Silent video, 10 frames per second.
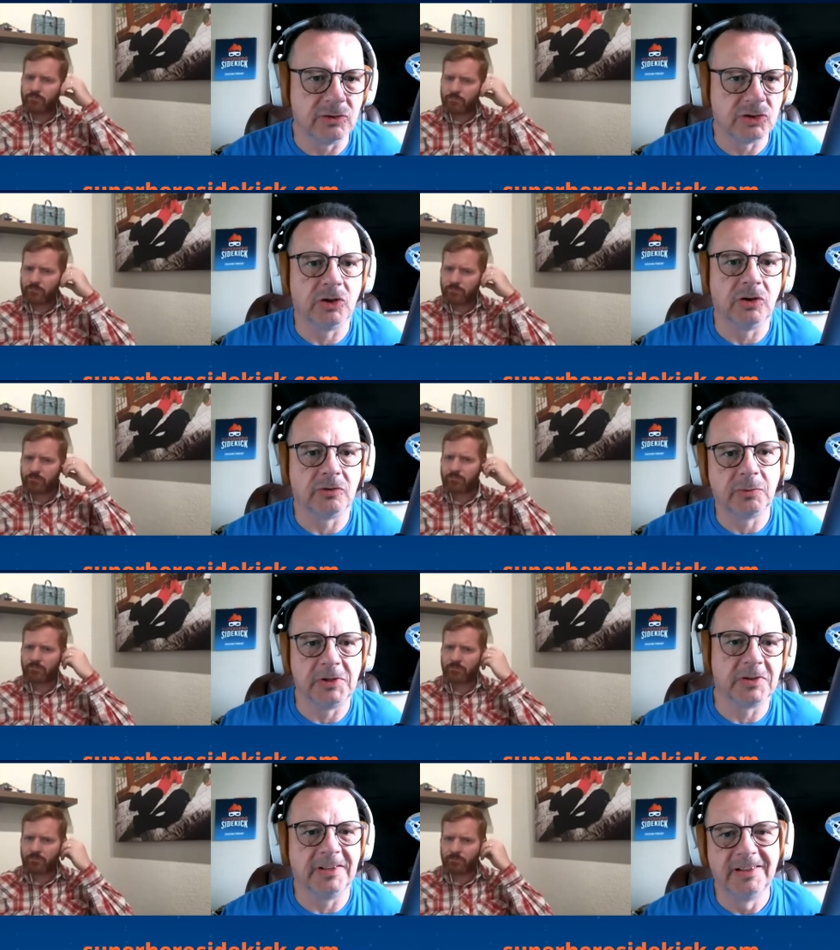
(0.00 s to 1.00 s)
Speaker 1: in church where
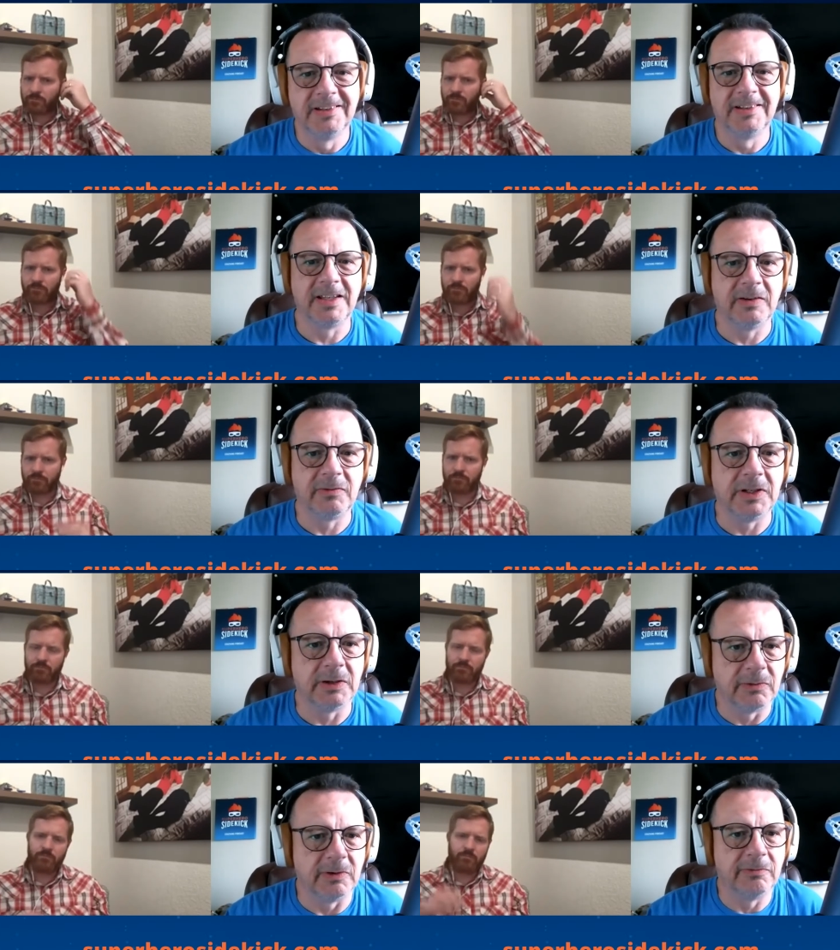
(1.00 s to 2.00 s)
you can give to
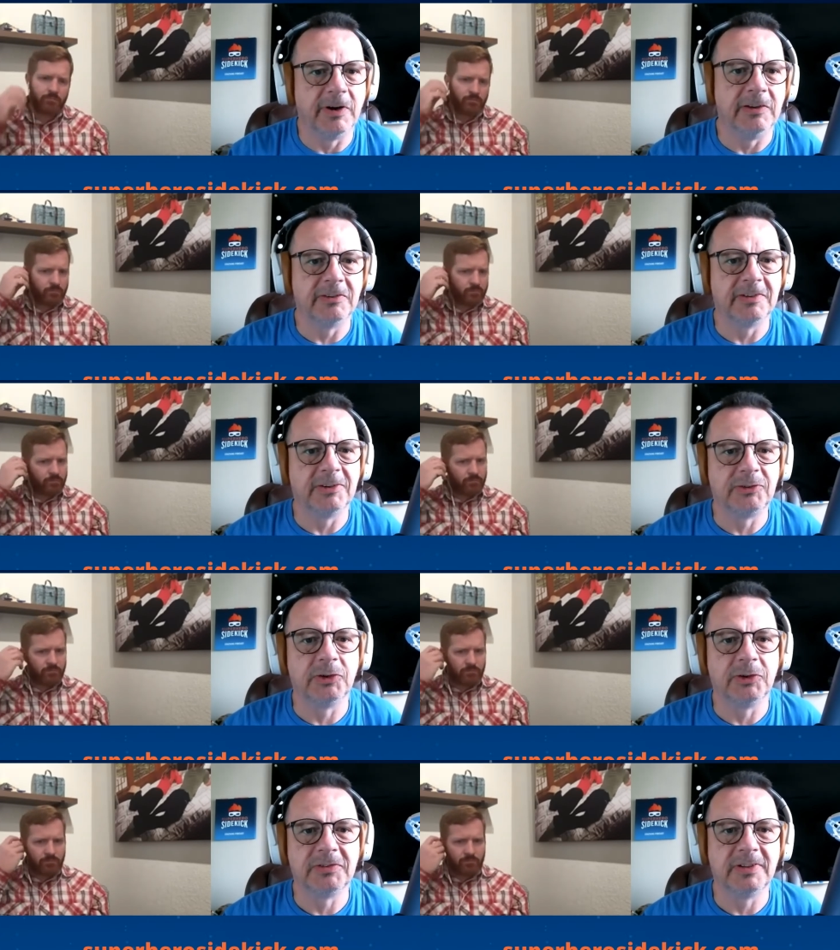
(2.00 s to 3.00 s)
different funds in a
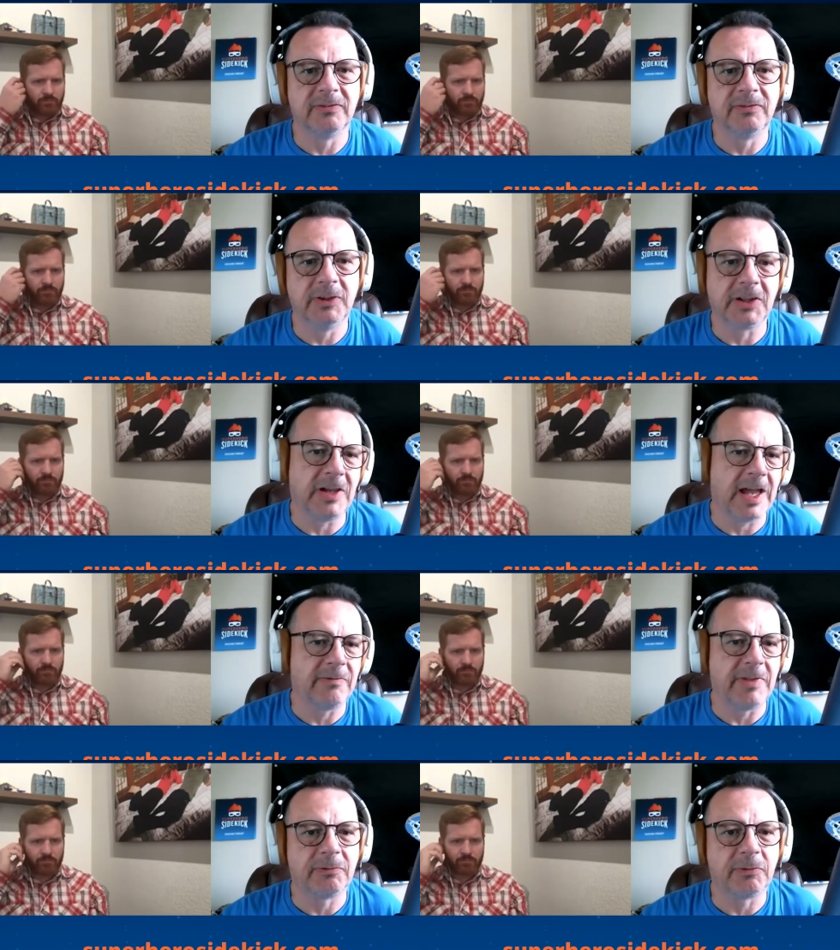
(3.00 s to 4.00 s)
church and feel like you
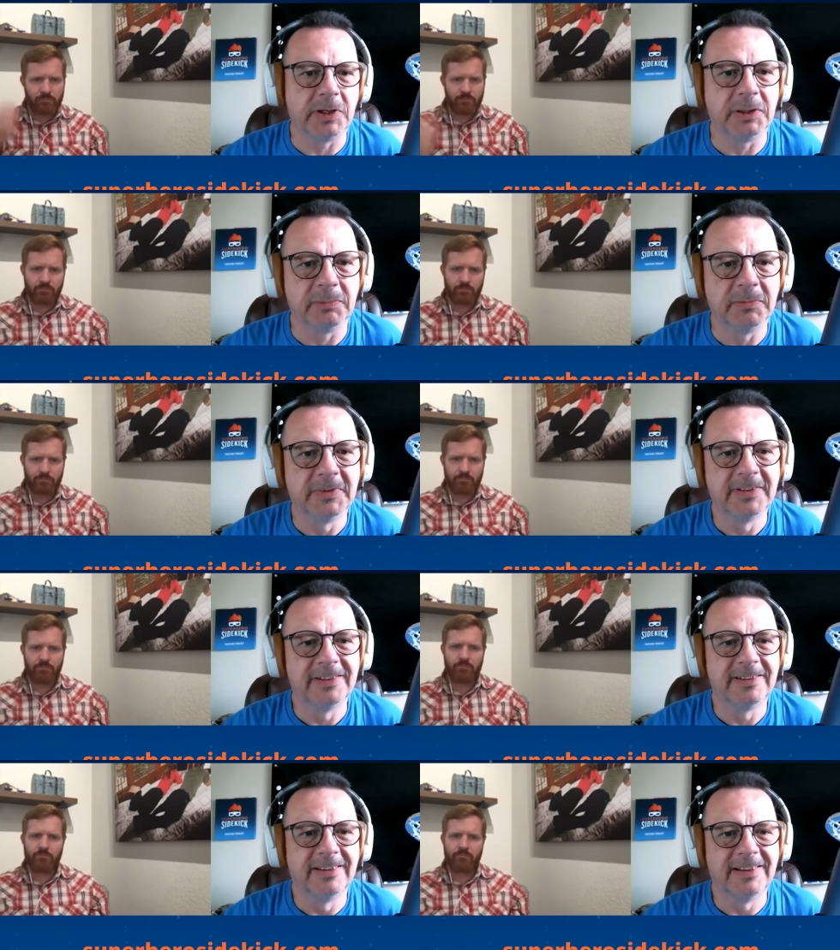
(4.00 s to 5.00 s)
have that freedom
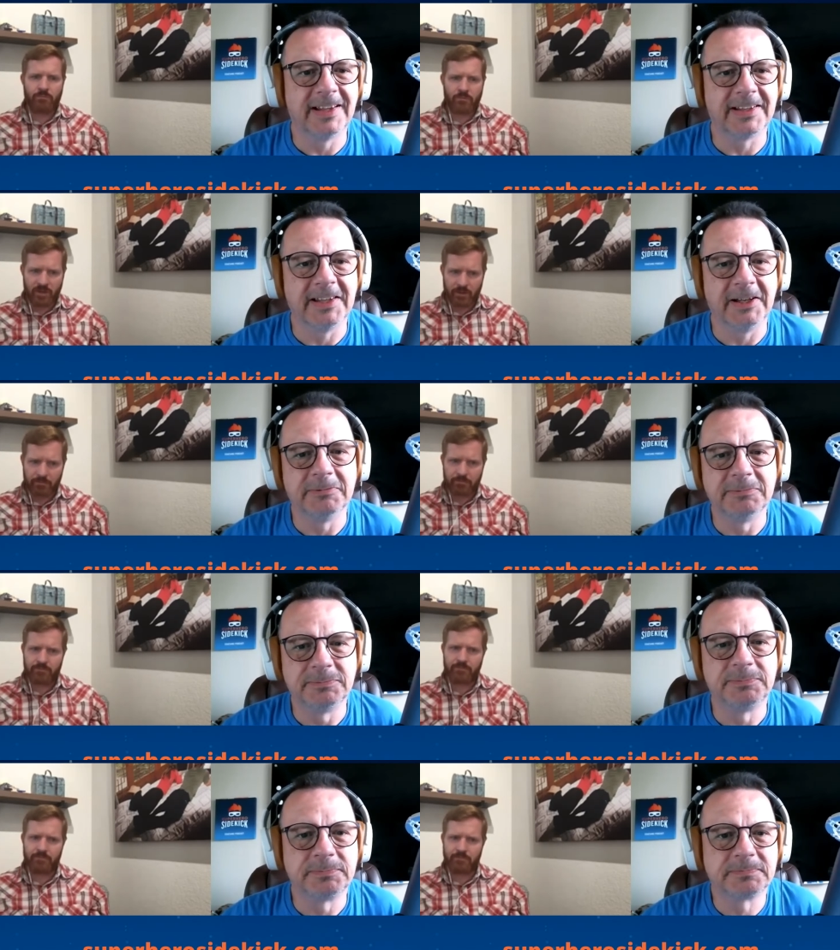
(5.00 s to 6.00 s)
i like yep. that
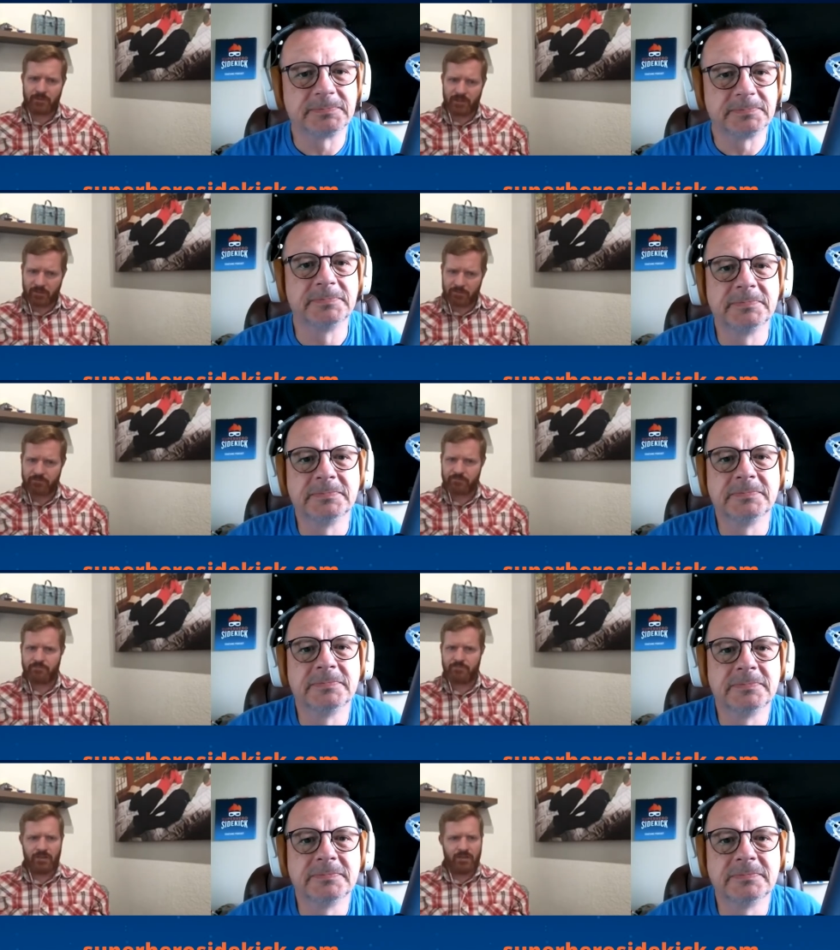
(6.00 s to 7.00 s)
Speaker 2: yep
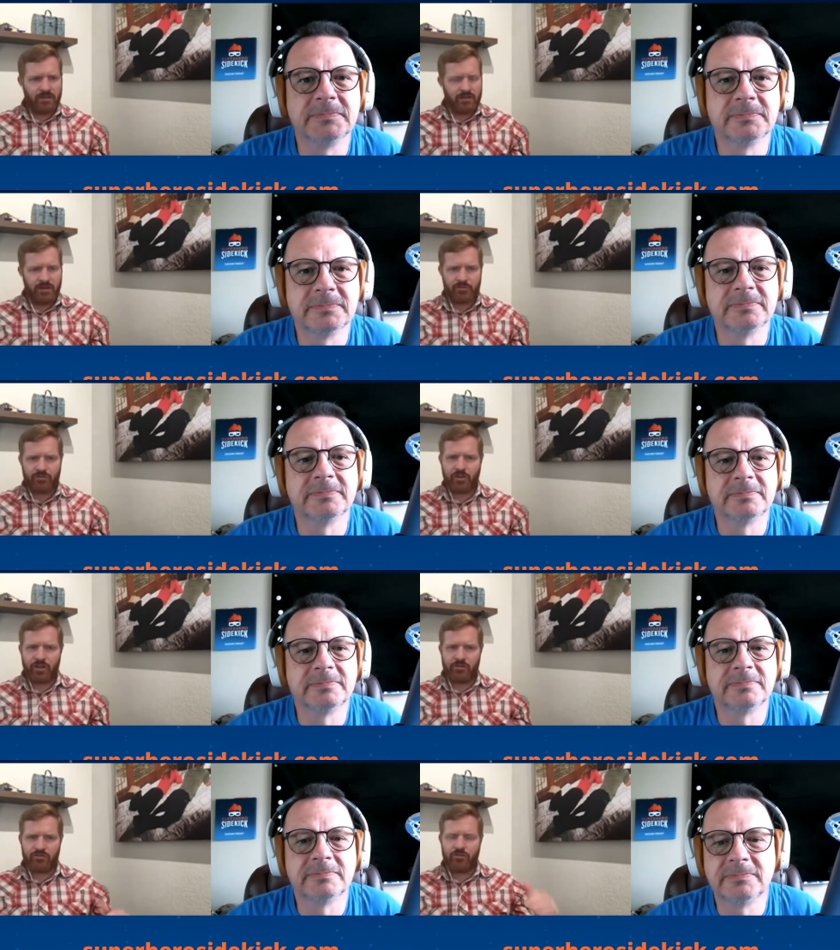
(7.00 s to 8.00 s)
yep so the
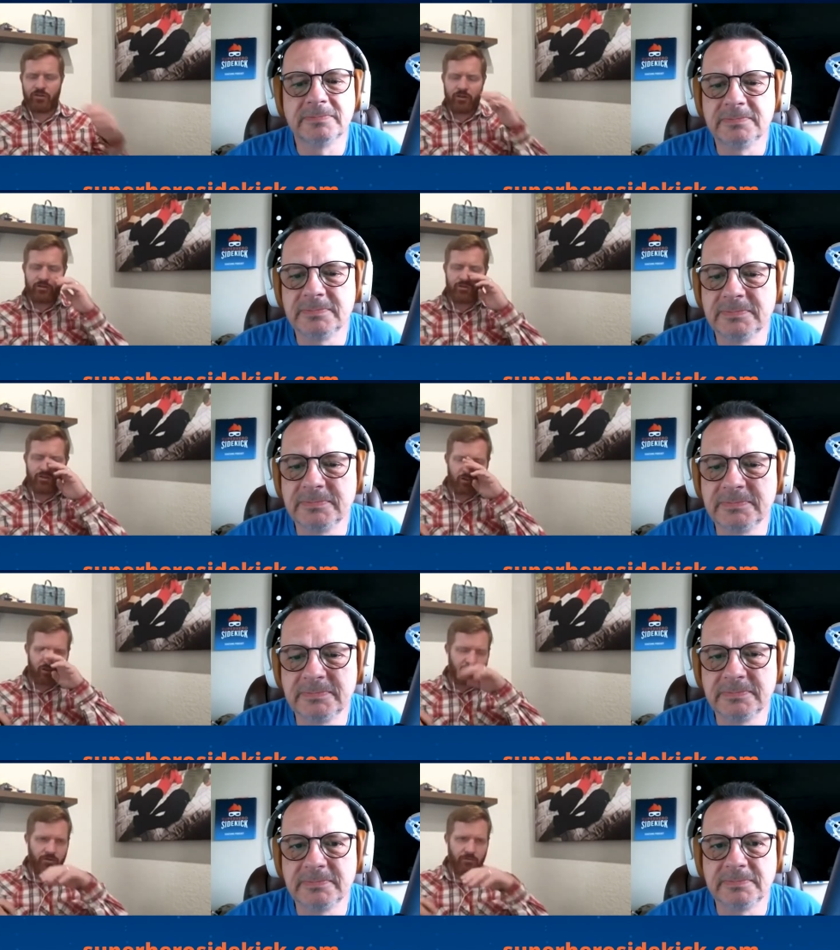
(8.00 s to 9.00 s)
so the so the
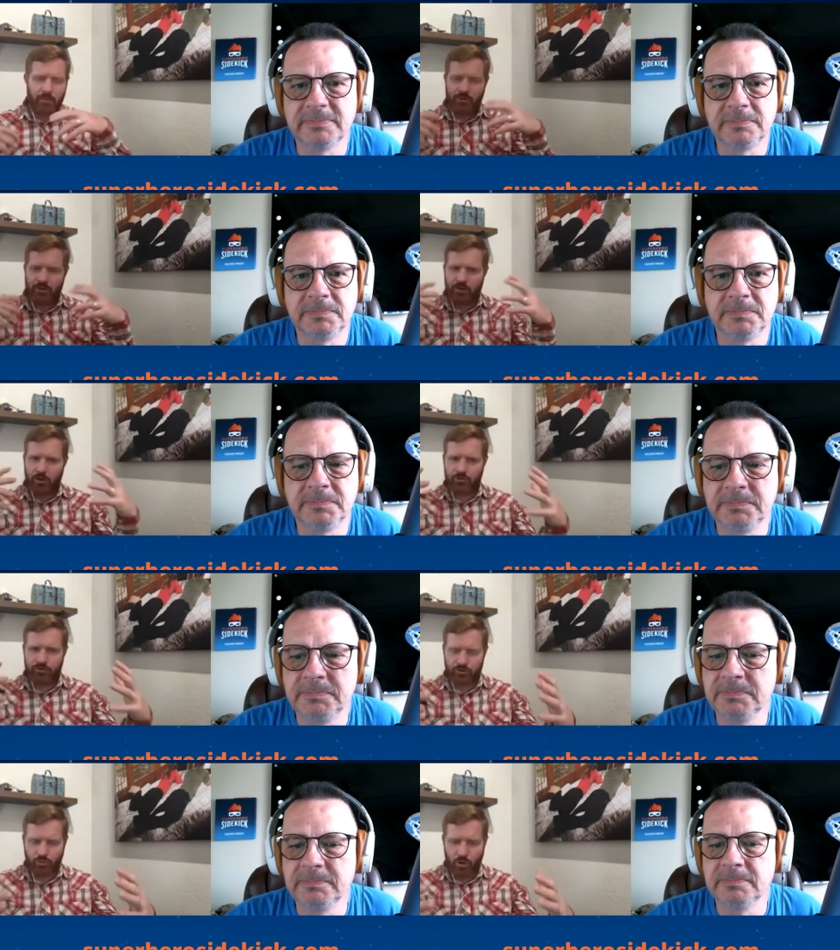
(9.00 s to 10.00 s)
remember the closer
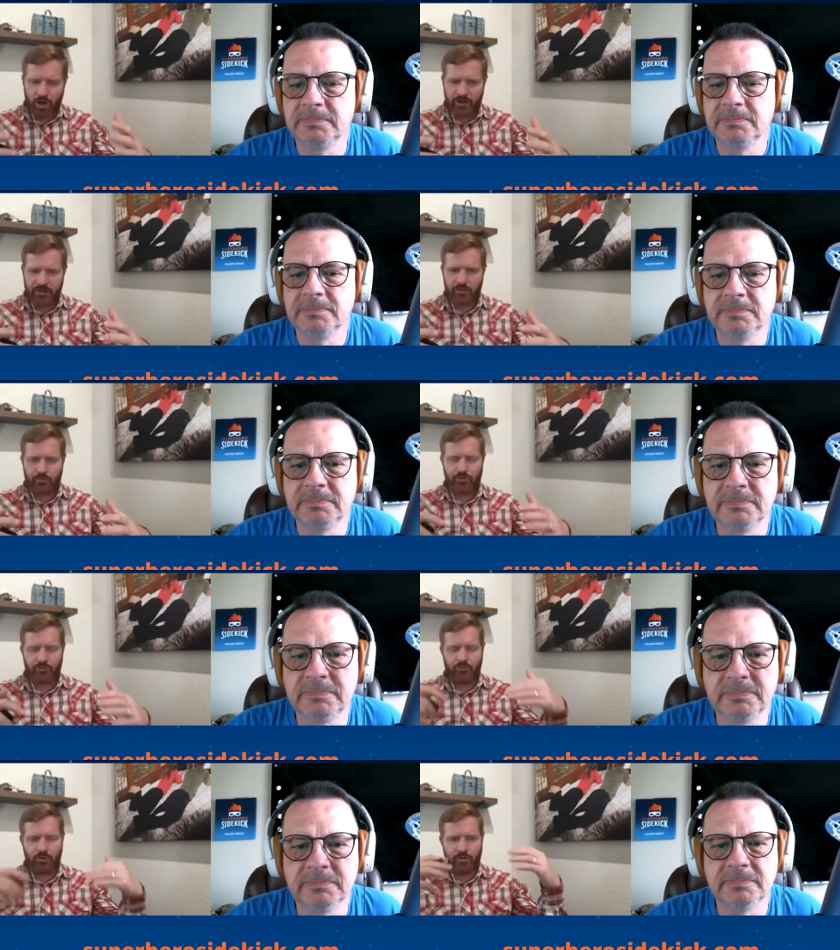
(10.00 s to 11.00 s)
is walking them through the
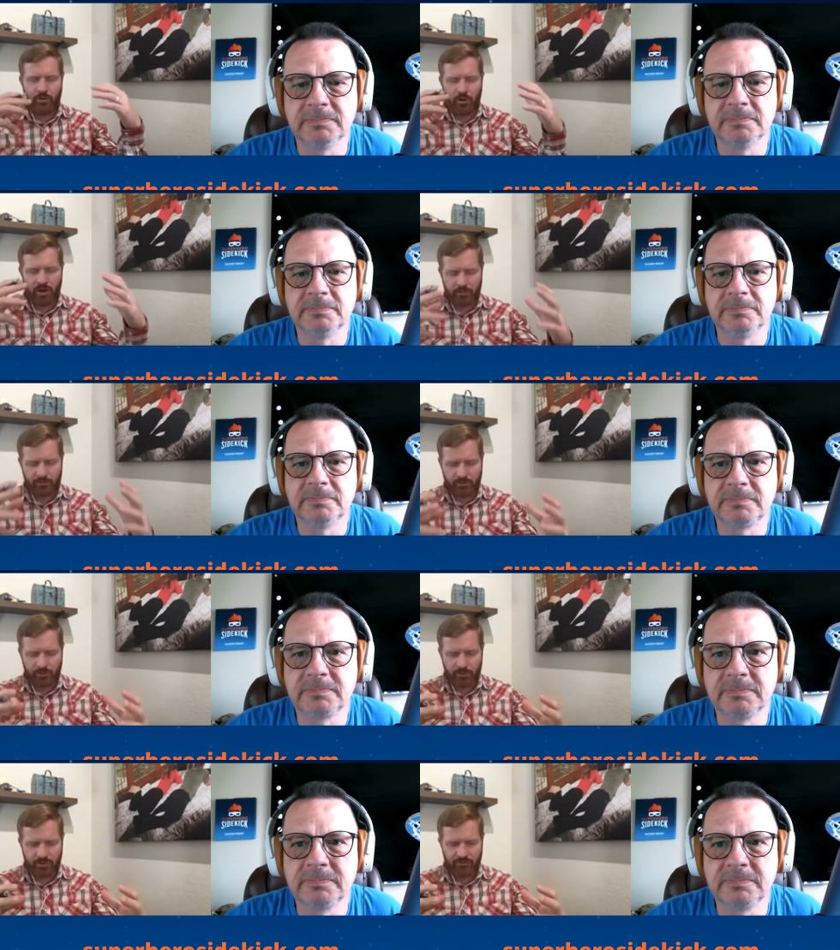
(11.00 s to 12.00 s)
form. They walk them through the